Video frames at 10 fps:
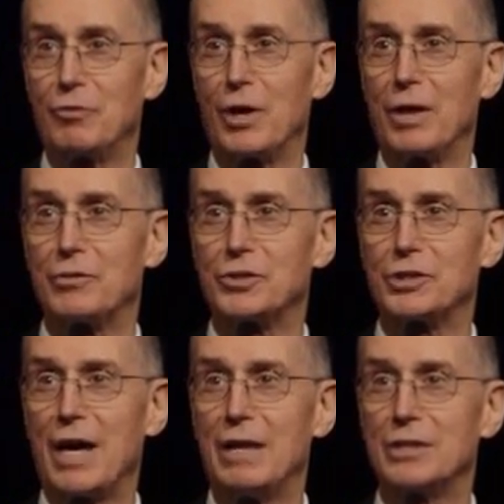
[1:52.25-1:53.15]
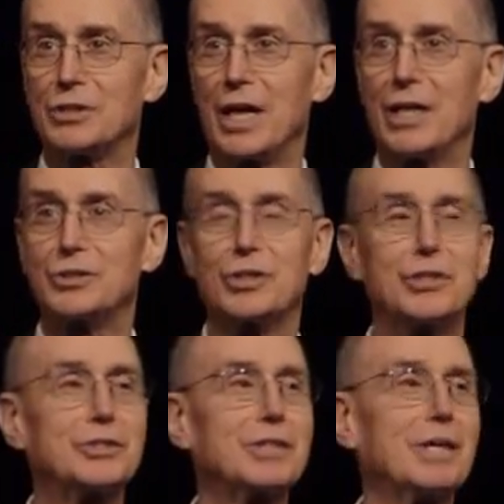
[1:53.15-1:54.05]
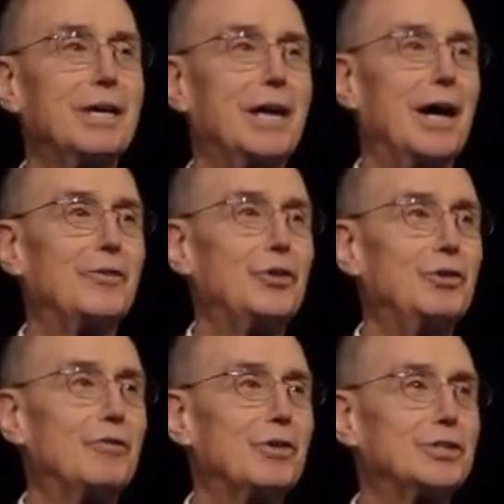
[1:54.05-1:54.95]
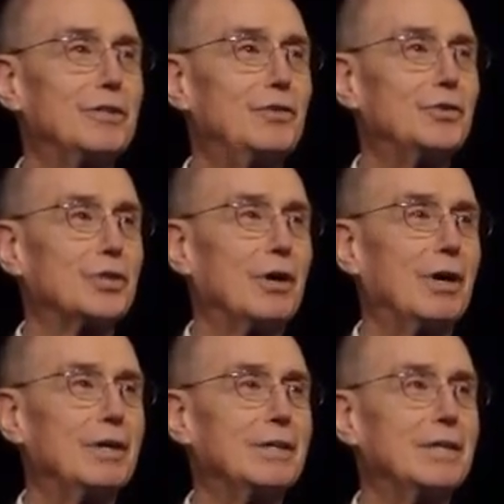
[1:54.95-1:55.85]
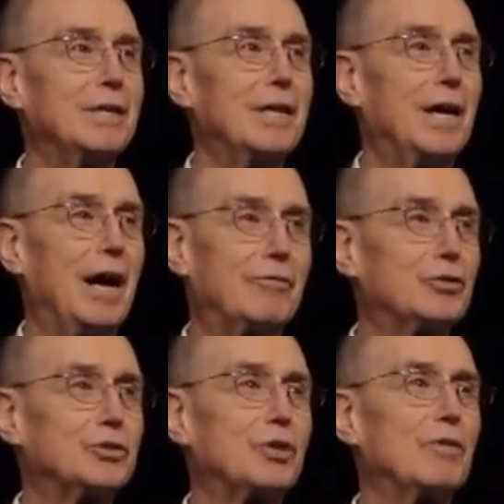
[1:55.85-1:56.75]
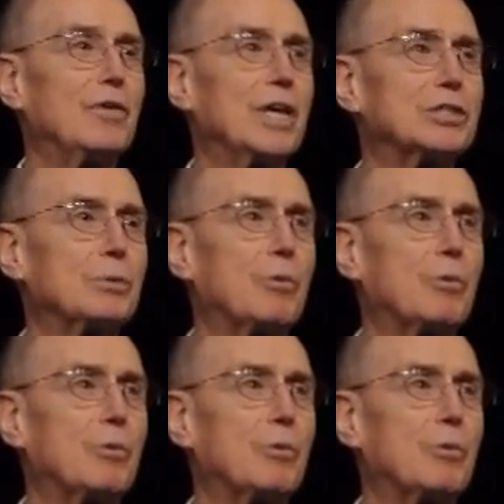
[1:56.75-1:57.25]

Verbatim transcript: for health sciences at the University of Utah, after serving as a